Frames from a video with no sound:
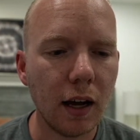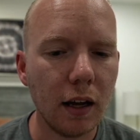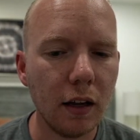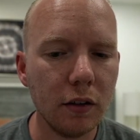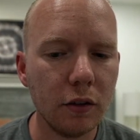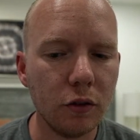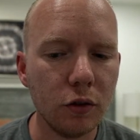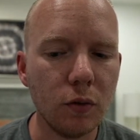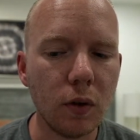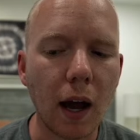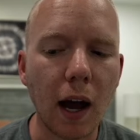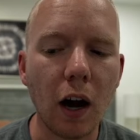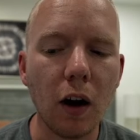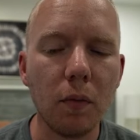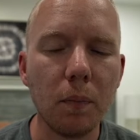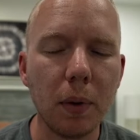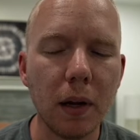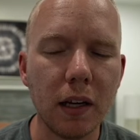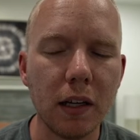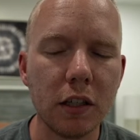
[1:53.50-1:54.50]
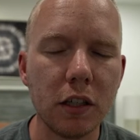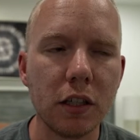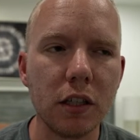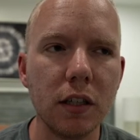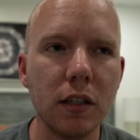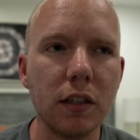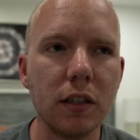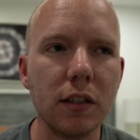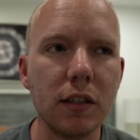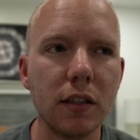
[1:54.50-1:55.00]
do
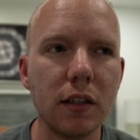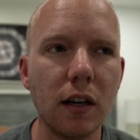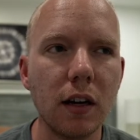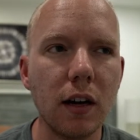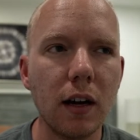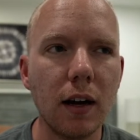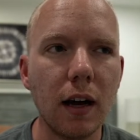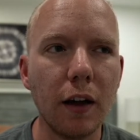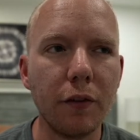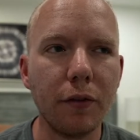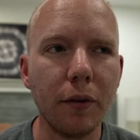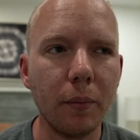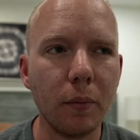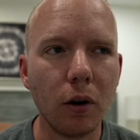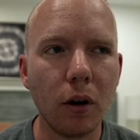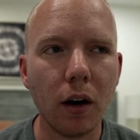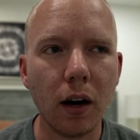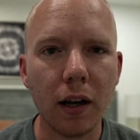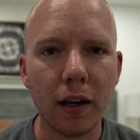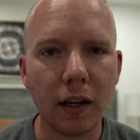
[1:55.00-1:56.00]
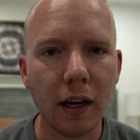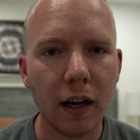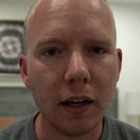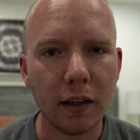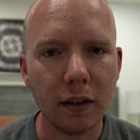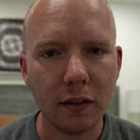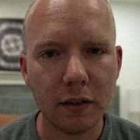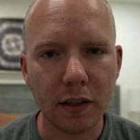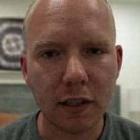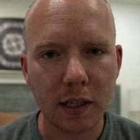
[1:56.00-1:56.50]
outpatient fMRI
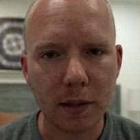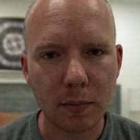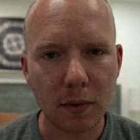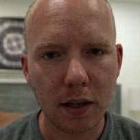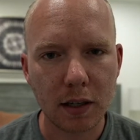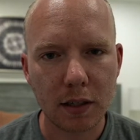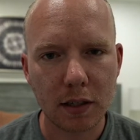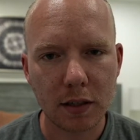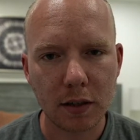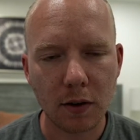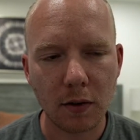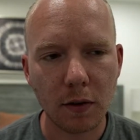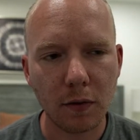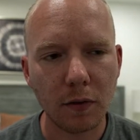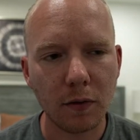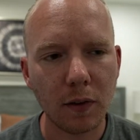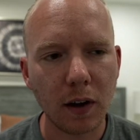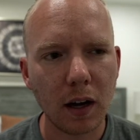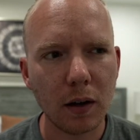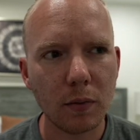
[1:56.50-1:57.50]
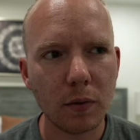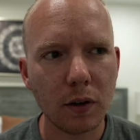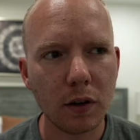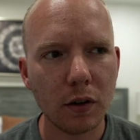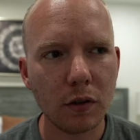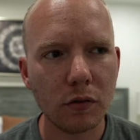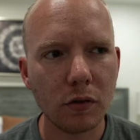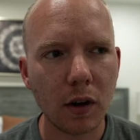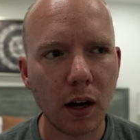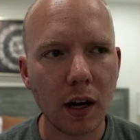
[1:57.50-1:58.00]
guided TMS. So if I were to
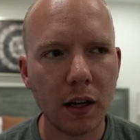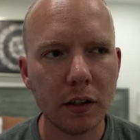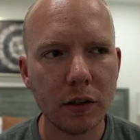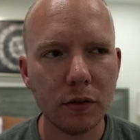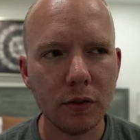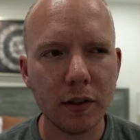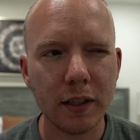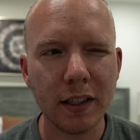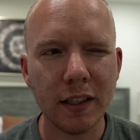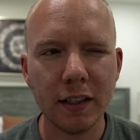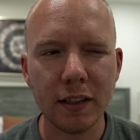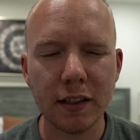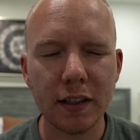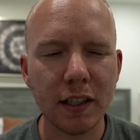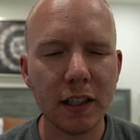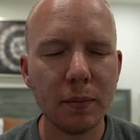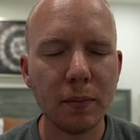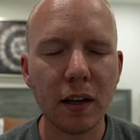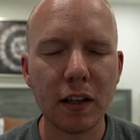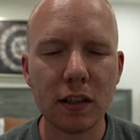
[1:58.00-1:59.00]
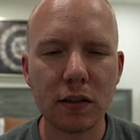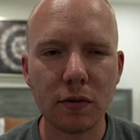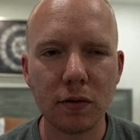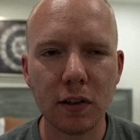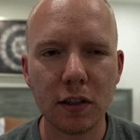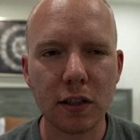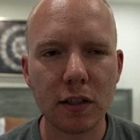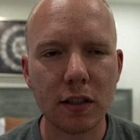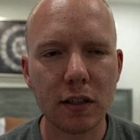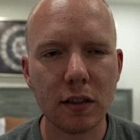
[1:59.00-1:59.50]
try to get TMS for
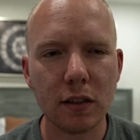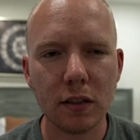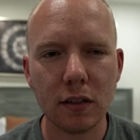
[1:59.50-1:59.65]
this